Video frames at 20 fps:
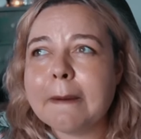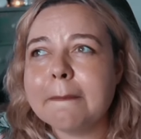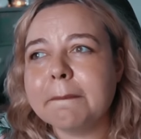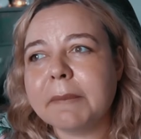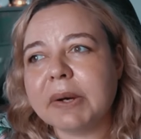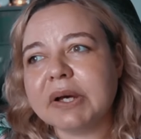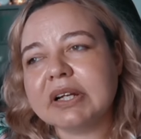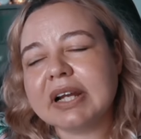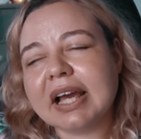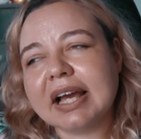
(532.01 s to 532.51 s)

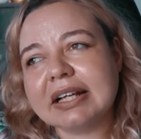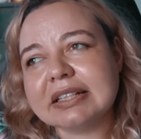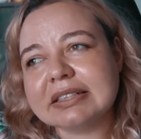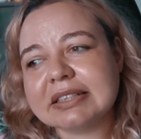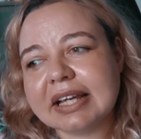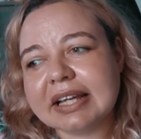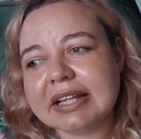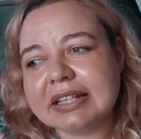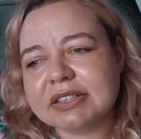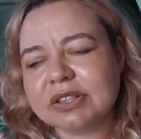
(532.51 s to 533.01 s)
but as
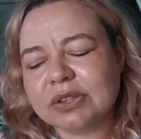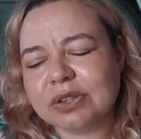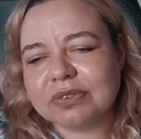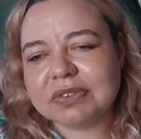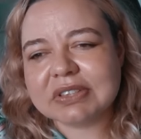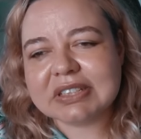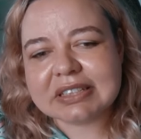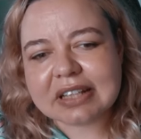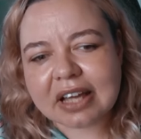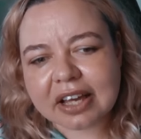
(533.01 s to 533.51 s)
a sort of
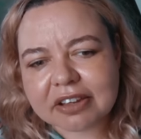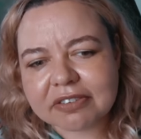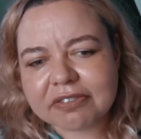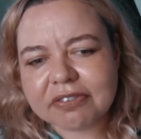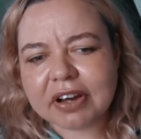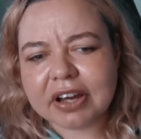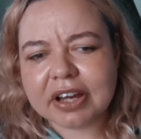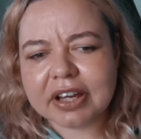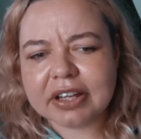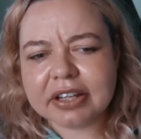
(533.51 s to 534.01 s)

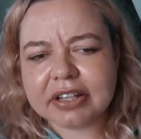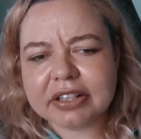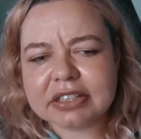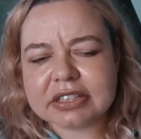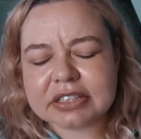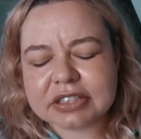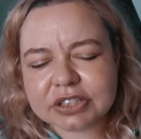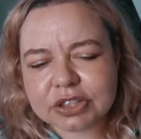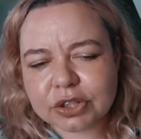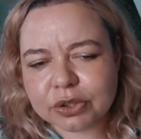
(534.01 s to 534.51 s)
sci-fi
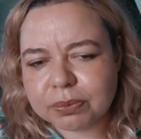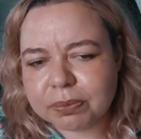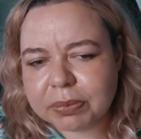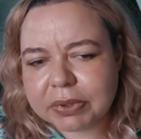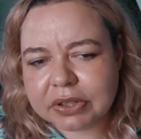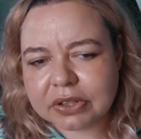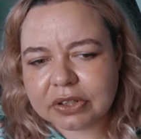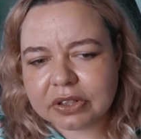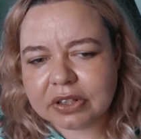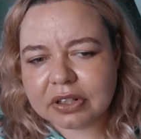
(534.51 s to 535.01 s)

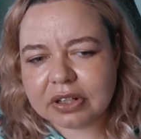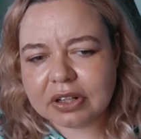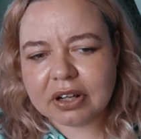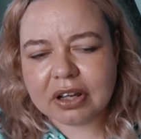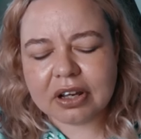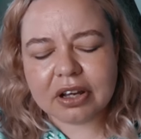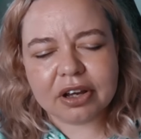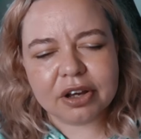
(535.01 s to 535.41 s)
dystopian